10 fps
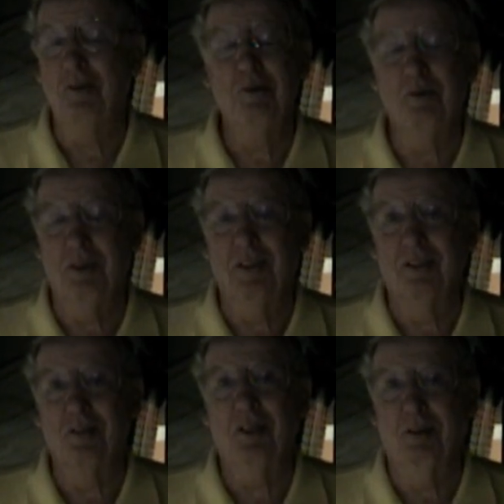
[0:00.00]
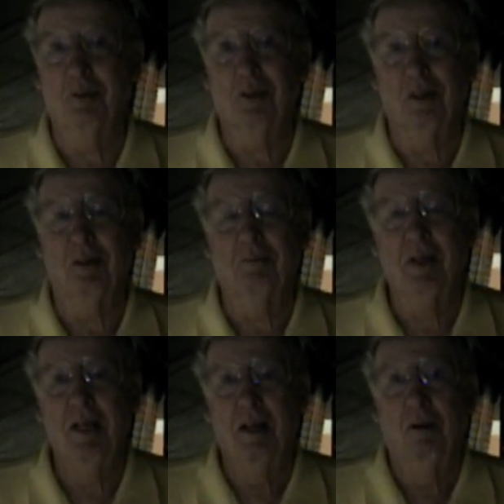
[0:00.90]
knew that this thing was going to
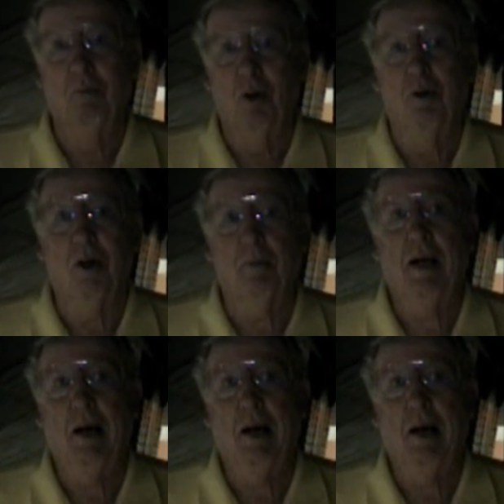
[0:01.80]
blow up.